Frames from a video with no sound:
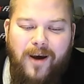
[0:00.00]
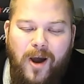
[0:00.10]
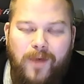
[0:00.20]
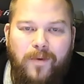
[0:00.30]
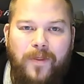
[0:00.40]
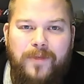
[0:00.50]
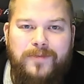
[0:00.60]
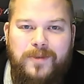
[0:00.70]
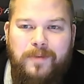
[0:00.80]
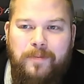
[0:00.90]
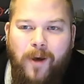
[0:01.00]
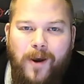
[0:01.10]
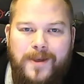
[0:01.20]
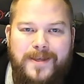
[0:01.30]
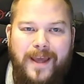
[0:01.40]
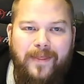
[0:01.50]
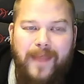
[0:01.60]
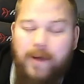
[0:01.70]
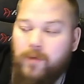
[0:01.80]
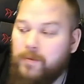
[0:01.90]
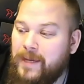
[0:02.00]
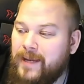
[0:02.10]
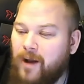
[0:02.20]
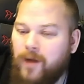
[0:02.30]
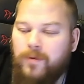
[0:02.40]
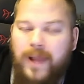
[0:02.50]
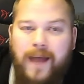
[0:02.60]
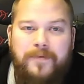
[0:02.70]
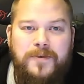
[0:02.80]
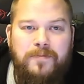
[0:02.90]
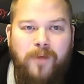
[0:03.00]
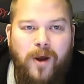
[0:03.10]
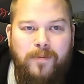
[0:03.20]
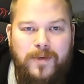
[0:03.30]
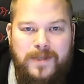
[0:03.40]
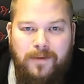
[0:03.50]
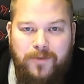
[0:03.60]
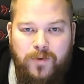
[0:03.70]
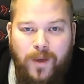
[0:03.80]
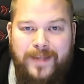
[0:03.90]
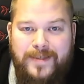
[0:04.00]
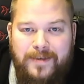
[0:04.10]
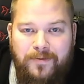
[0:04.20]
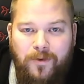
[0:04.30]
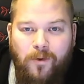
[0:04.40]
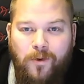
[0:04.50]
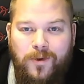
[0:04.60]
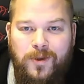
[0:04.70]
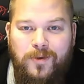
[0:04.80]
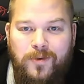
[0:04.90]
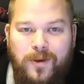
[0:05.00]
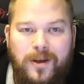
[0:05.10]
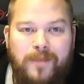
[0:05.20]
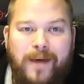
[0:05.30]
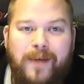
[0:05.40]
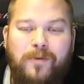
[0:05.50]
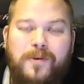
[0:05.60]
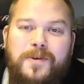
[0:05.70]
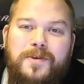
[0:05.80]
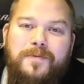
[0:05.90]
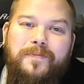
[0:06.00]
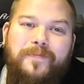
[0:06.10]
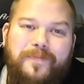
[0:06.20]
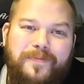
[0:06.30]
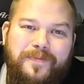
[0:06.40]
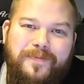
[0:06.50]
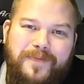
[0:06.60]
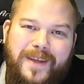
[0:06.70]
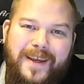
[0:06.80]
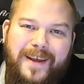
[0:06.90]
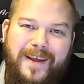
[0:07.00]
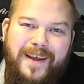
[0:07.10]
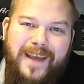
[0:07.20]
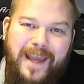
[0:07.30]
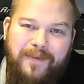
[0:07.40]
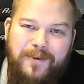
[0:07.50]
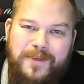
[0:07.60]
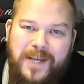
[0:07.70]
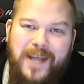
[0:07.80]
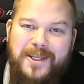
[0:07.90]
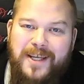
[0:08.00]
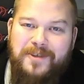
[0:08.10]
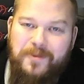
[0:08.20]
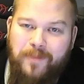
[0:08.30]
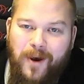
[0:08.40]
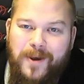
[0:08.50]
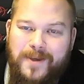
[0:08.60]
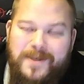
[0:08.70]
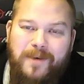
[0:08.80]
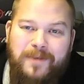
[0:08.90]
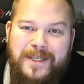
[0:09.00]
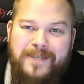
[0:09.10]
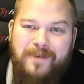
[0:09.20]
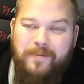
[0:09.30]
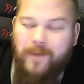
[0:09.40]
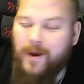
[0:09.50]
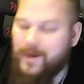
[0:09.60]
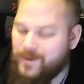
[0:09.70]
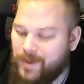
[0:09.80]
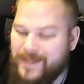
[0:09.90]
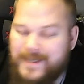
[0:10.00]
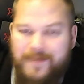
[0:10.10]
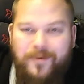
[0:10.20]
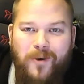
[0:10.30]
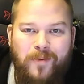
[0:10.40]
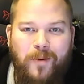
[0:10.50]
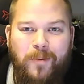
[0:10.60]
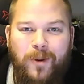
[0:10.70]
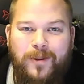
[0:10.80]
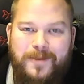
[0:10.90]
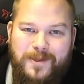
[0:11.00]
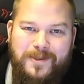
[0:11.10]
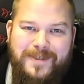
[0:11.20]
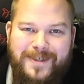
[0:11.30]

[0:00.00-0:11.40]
I want them to be pikes again. That will mean I will have to buy myself 24 new Gundabad orcs. If you change that to pikes, I will need to buy 24 more models.